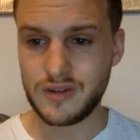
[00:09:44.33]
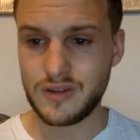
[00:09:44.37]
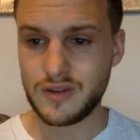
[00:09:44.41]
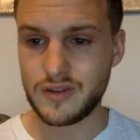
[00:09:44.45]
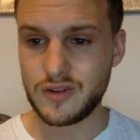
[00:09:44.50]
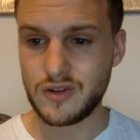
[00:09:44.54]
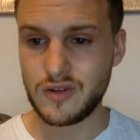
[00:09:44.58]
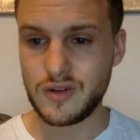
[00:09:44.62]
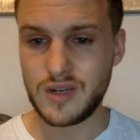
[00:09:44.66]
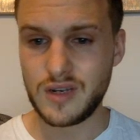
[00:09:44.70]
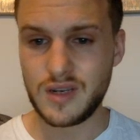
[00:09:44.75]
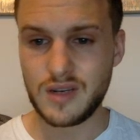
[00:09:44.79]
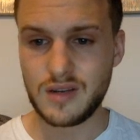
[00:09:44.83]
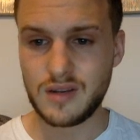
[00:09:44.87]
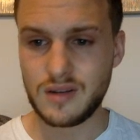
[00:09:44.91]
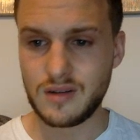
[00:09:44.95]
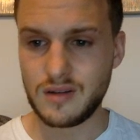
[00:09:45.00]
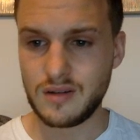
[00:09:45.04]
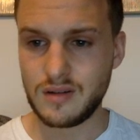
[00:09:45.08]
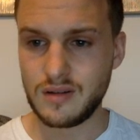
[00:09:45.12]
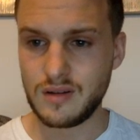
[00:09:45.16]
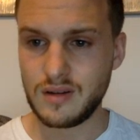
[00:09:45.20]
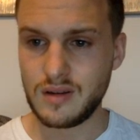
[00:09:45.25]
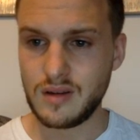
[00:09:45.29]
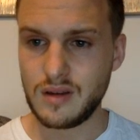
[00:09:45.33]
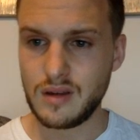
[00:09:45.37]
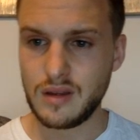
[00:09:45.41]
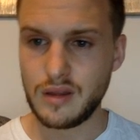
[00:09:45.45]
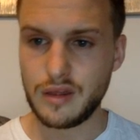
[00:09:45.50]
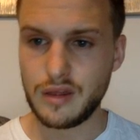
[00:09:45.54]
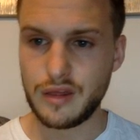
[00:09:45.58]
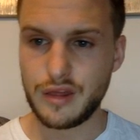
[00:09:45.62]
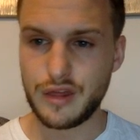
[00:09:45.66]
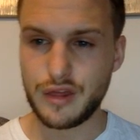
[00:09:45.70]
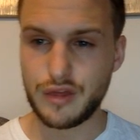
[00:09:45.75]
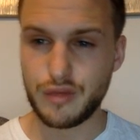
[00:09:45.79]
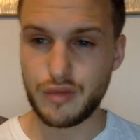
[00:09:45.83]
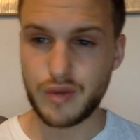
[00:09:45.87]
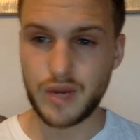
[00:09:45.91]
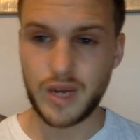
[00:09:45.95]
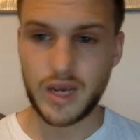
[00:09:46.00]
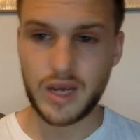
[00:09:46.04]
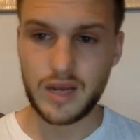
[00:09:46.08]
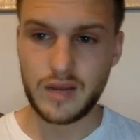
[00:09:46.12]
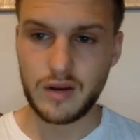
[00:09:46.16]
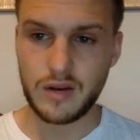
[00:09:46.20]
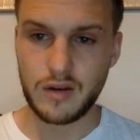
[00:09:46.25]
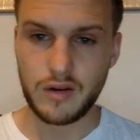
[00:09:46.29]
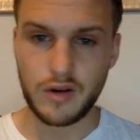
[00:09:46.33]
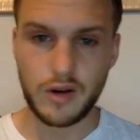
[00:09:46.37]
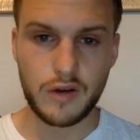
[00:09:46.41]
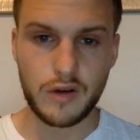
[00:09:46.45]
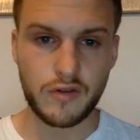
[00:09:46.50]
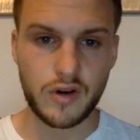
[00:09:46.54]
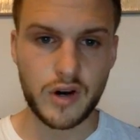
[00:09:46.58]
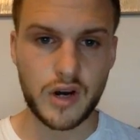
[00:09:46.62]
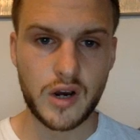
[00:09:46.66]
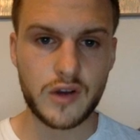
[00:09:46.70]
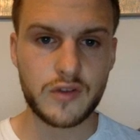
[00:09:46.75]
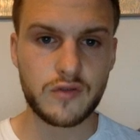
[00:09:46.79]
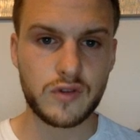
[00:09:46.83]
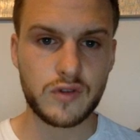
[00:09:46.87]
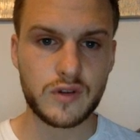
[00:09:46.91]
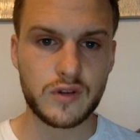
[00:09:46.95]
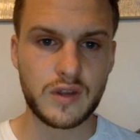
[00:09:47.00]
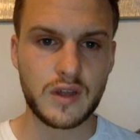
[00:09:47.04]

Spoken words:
There's only 3 that are over 100.